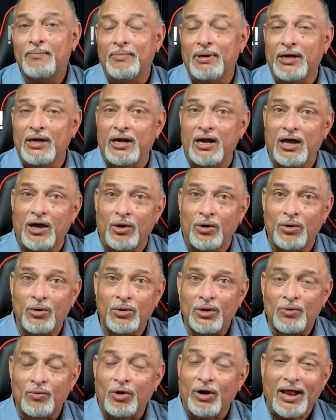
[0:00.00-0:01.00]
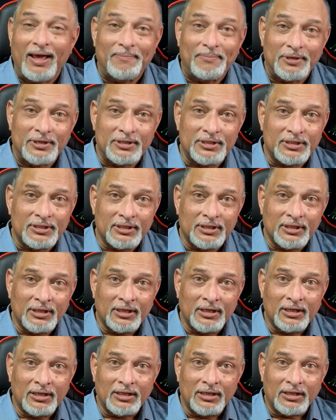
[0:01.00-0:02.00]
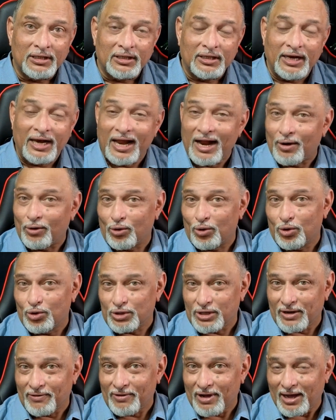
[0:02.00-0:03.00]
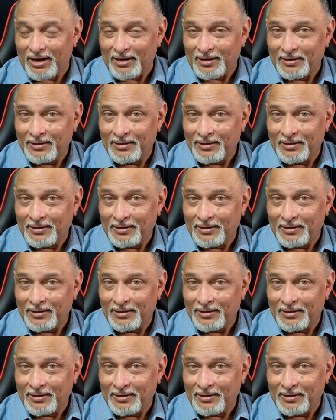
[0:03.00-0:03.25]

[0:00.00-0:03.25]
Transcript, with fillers: but now what happens? The layout goes away.